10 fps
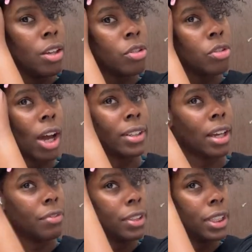So I
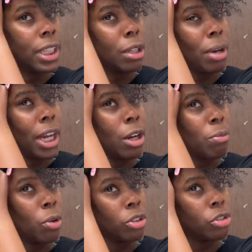definitely keep my hair
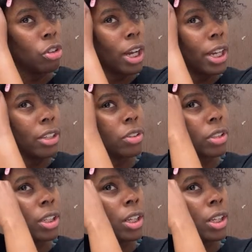moisturized